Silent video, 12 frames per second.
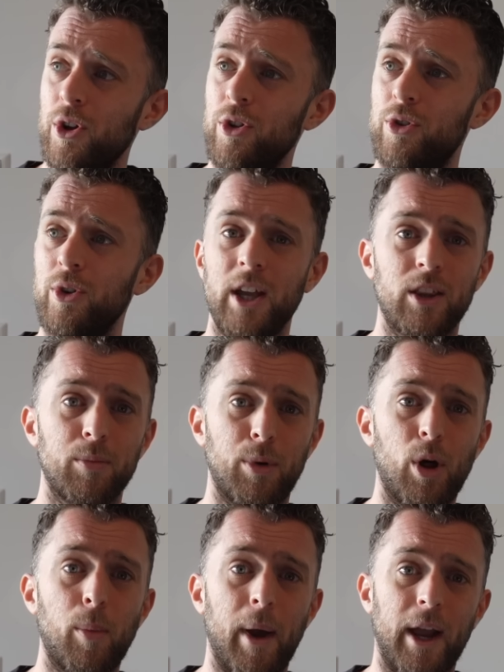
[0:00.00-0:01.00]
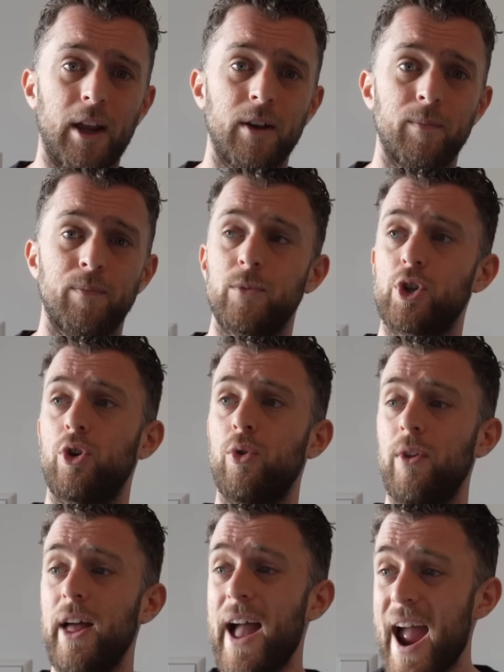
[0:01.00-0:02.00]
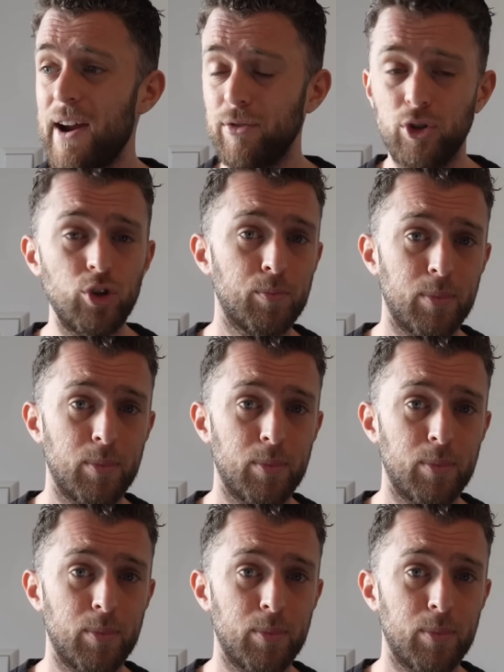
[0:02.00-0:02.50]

to get the ball back. So after you